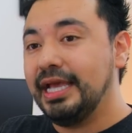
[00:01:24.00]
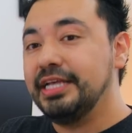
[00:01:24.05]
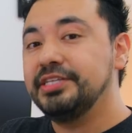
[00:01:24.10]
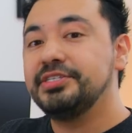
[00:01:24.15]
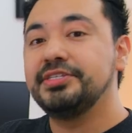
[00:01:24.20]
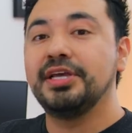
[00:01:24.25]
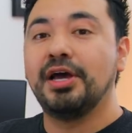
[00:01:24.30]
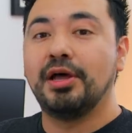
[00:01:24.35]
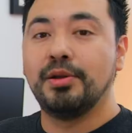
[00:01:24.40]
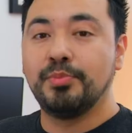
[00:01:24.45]
a
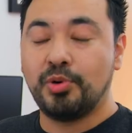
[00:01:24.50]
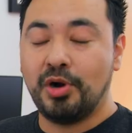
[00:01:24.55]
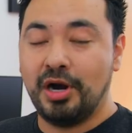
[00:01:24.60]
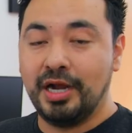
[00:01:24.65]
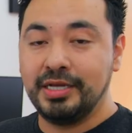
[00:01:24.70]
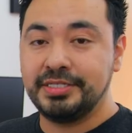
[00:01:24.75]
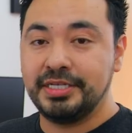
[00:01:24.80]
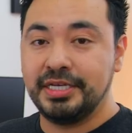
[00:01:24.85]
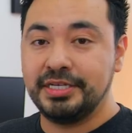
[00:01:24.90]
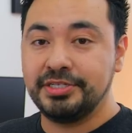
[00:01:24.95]
Xeon
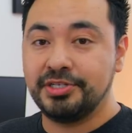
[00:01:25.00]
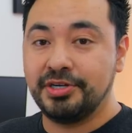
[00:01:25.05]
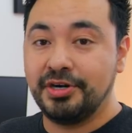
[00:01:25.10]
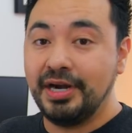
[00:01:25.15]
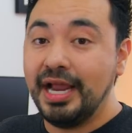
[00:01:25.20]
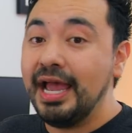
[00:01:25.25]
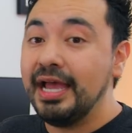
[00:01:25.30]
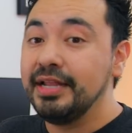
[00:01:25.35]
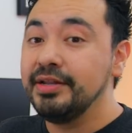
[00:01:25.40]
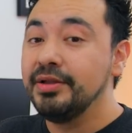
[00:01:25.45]

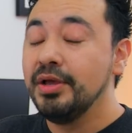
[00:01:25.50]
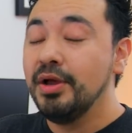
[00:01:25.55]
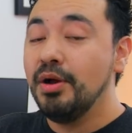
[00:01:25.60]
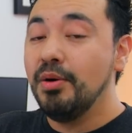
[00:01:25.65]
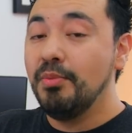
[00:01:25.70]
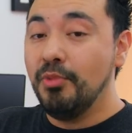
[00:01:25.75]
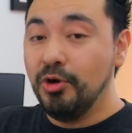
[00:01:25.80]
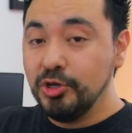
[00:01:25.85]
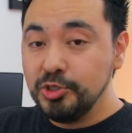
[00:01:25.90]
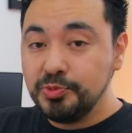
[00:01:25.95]
processor and
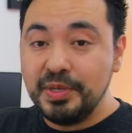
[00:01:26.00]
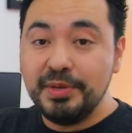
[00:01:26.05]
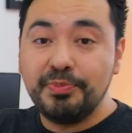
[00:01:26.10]
most